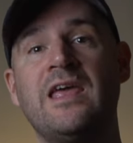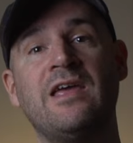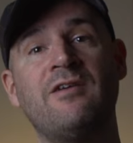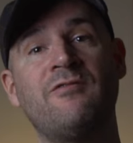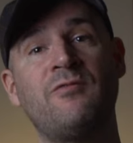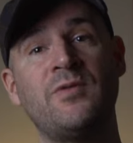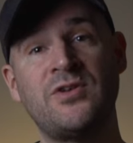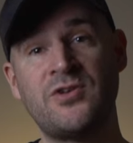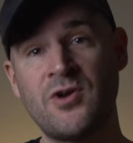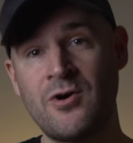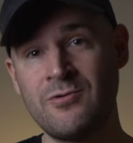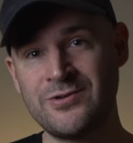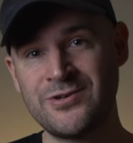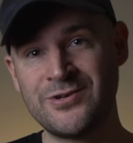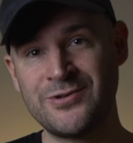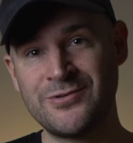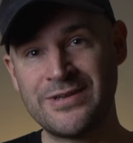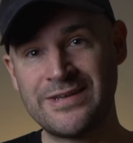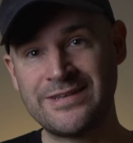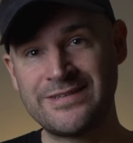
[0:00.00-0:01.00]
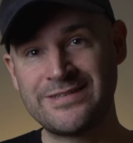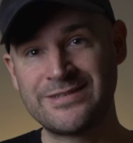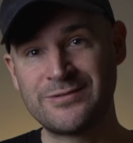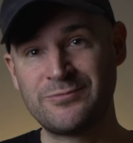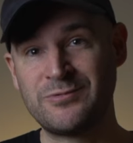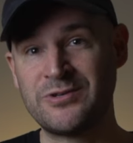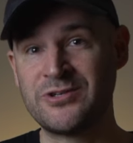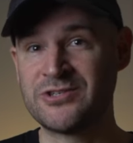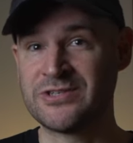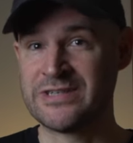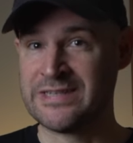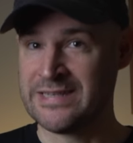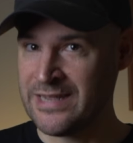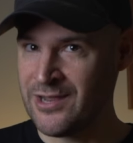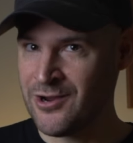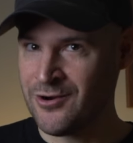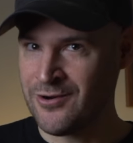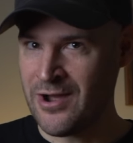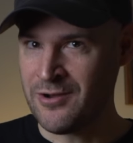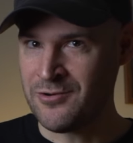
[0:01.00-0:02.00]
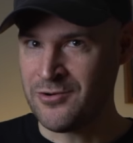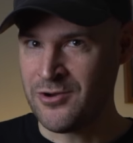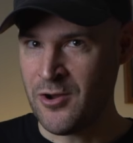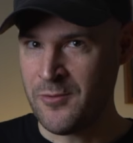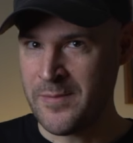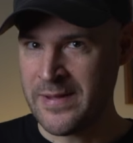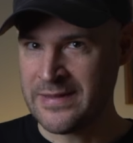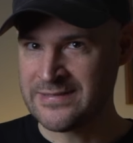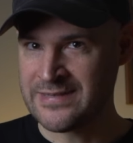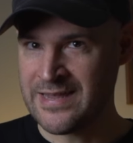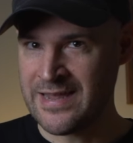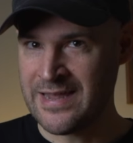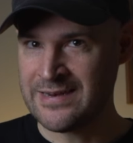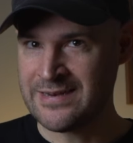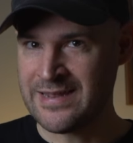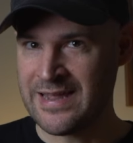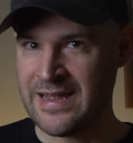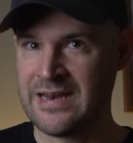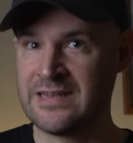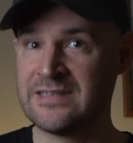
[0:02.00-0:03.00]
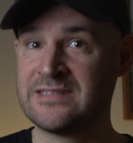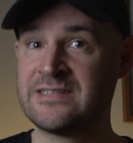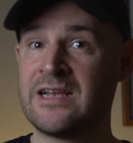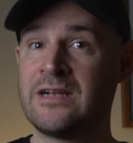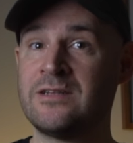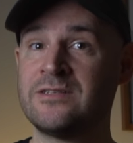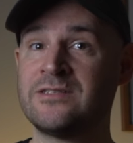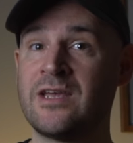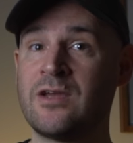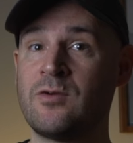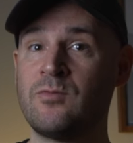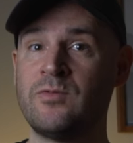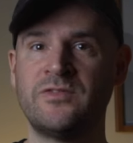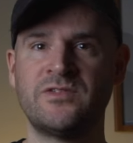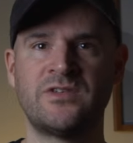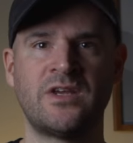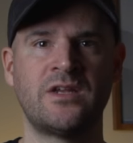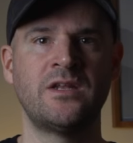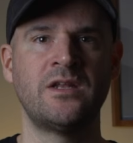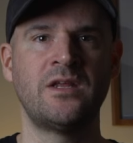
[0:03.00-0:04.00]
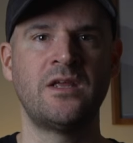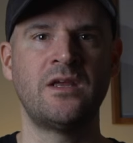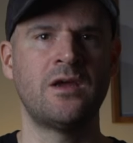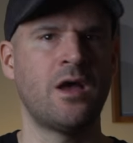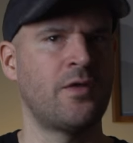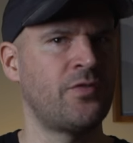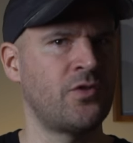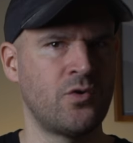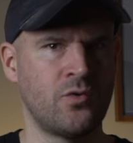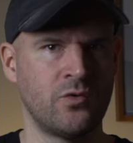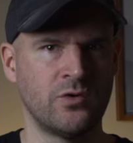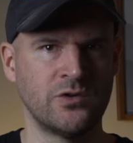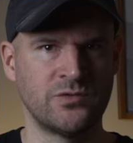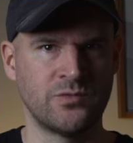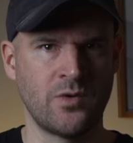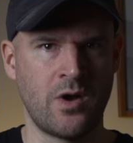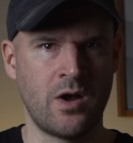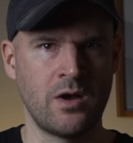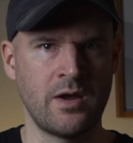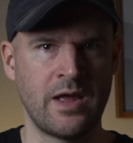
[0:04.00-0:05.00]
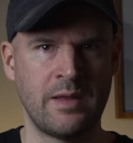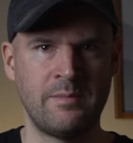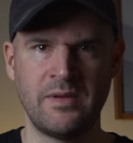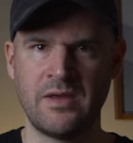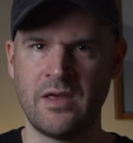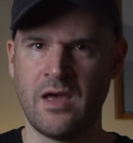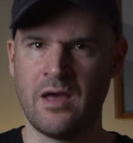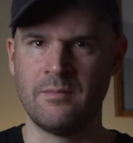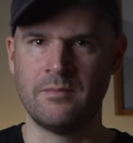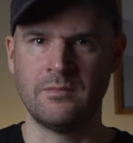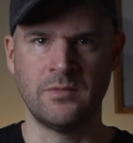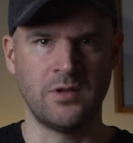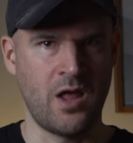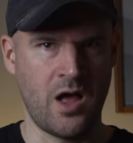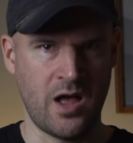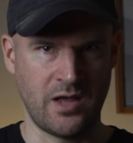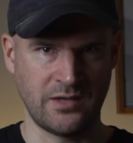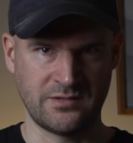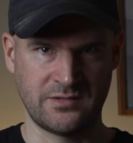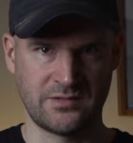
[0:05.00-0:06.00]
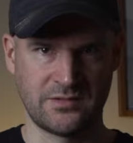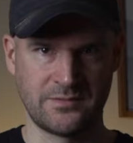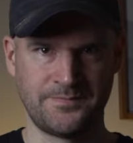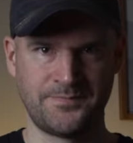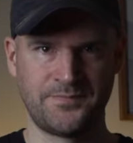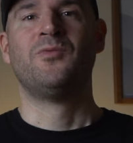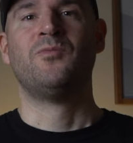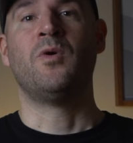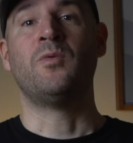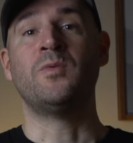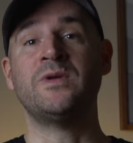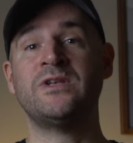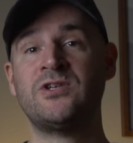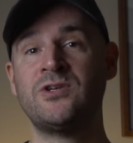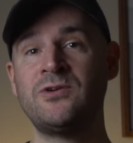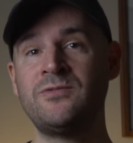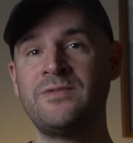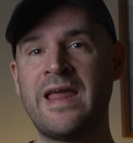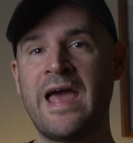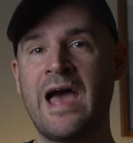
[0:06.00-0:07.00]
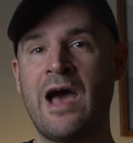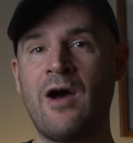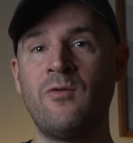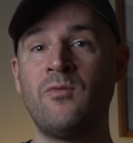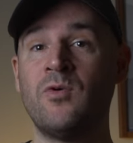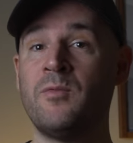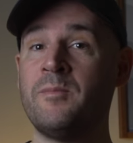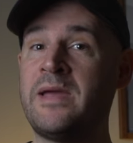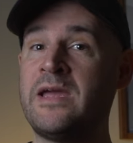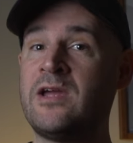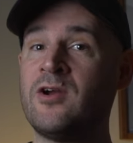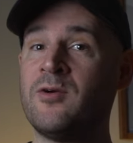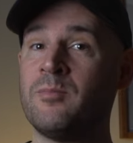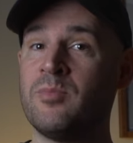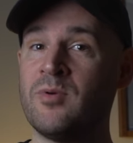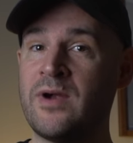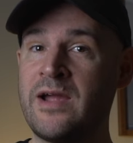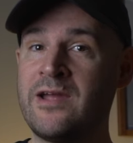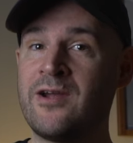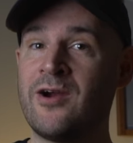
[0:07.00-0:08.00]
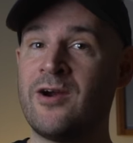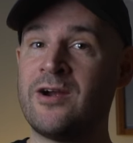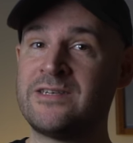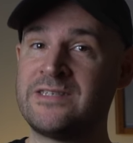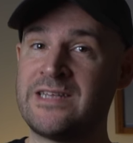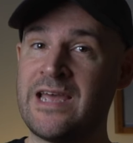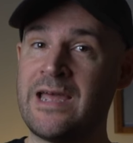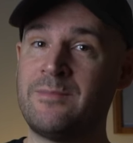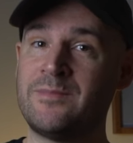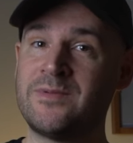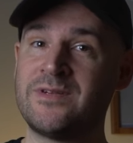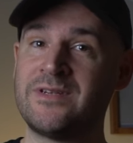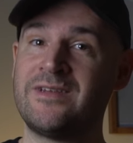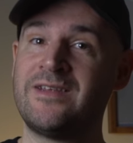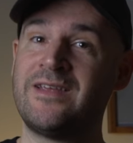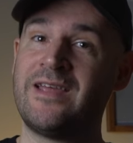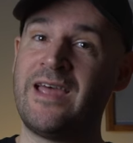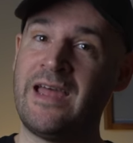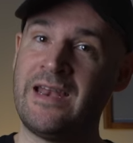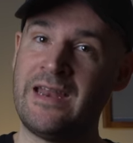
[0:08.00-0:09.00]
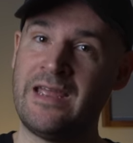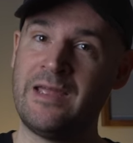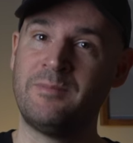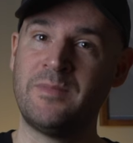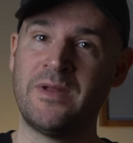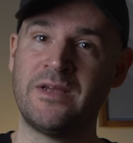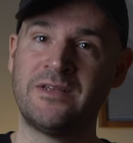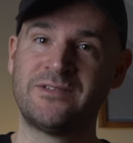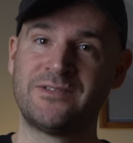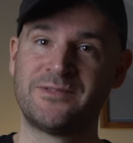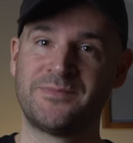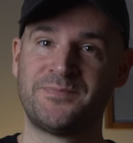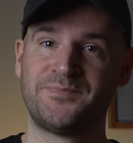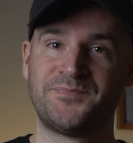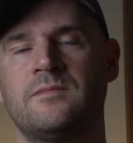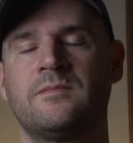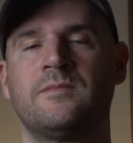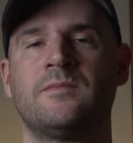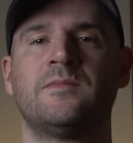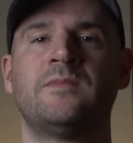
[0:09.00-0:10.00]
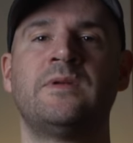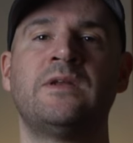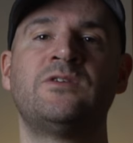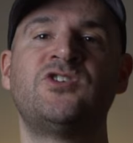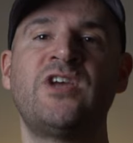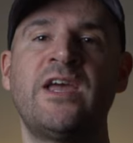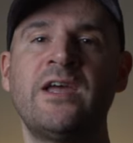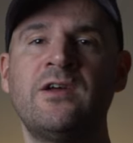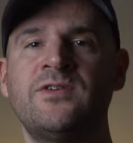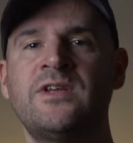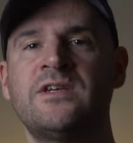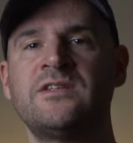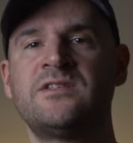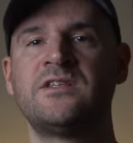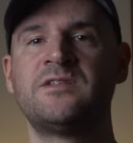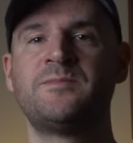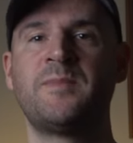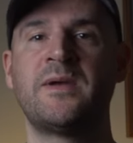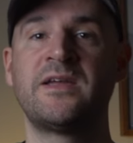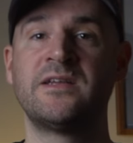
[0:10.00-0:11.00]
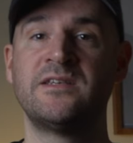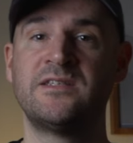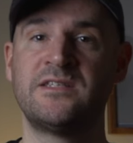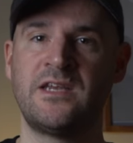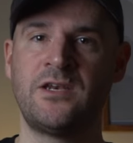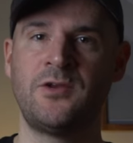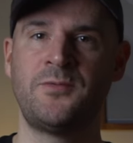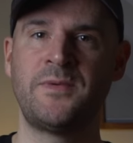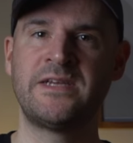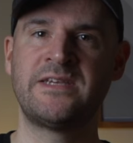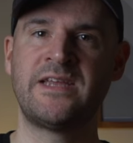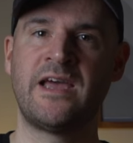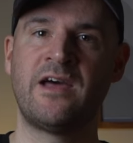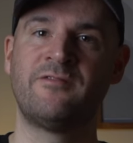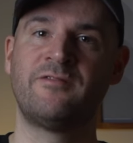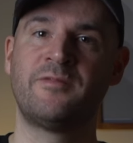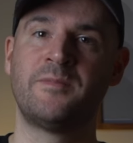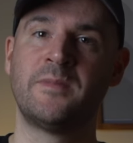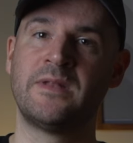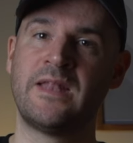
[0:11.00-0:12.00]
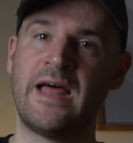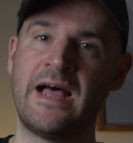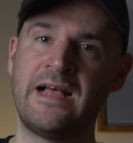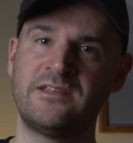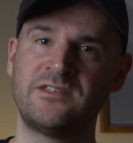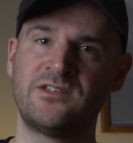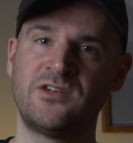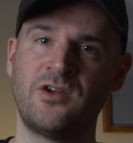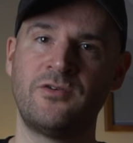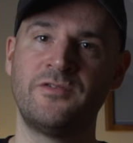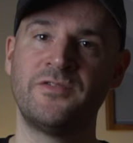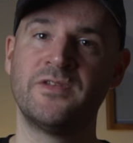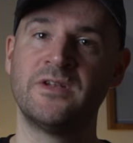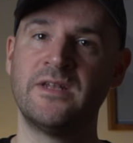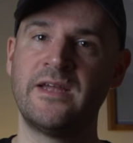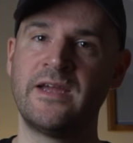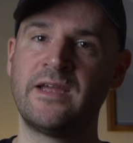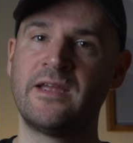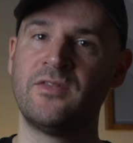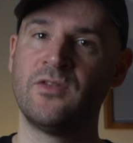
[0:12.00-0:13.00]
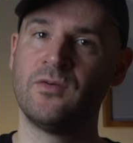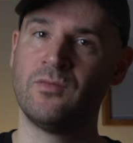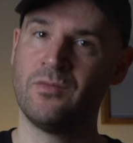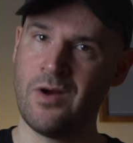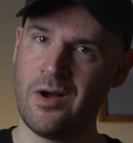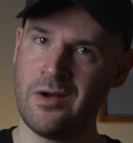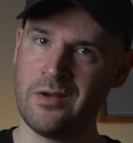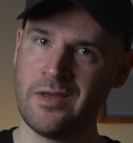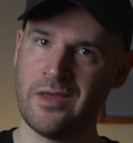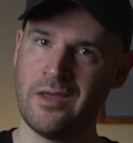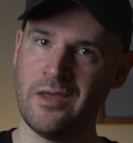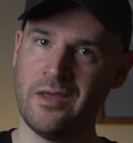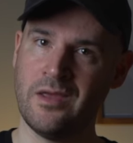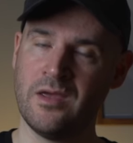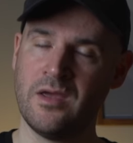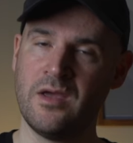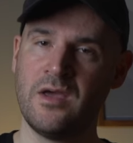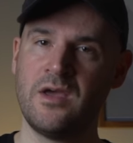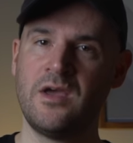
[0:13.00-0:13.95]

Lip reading: If we don't do this, we just linger out in no man's land and it sounds like we've suddenly got the chords wrong and become lost. What we do now will make or break our attempt at hipness. Now, Django does this by continuing down from the last note of the lick in the wrong key